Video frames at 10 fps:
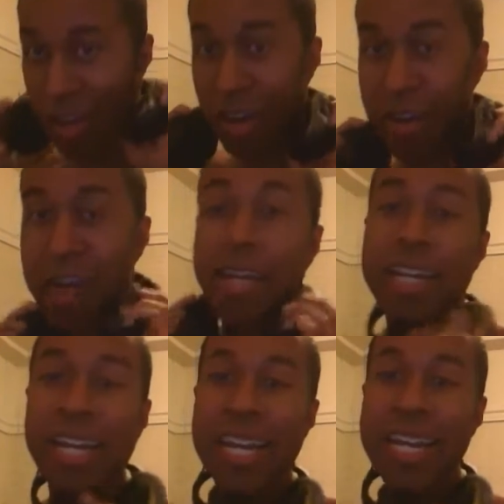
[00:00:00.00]
All right.
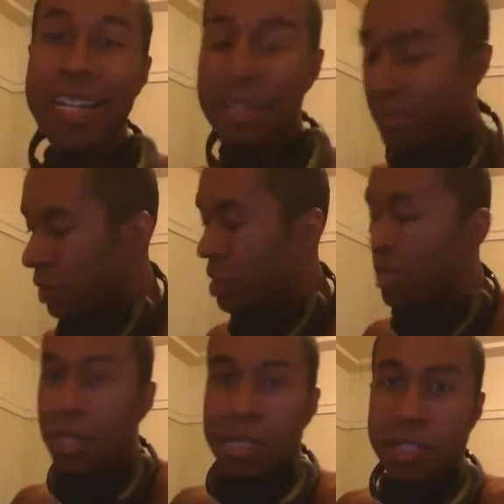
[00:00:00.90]
Hey, hey.
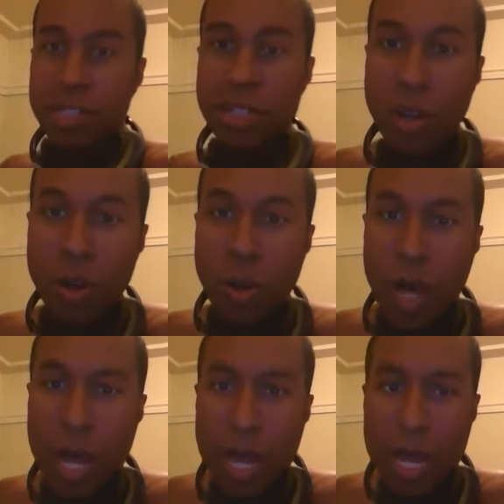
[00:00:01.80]
So,
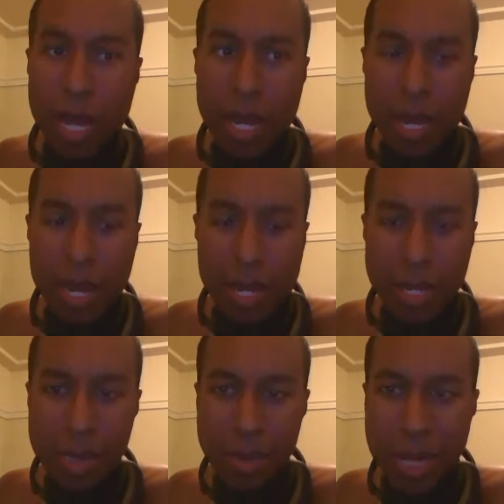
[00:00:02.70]
uh,
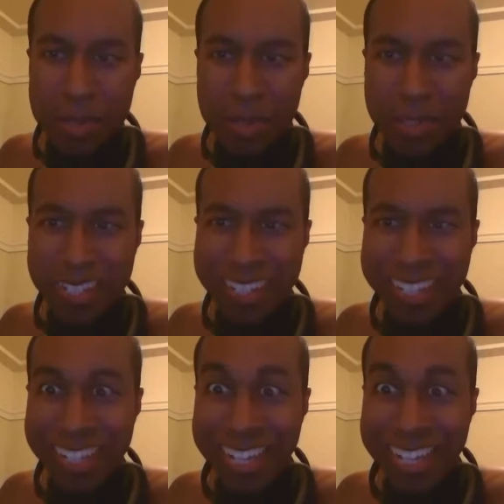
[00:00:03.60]
guess what I'm doing?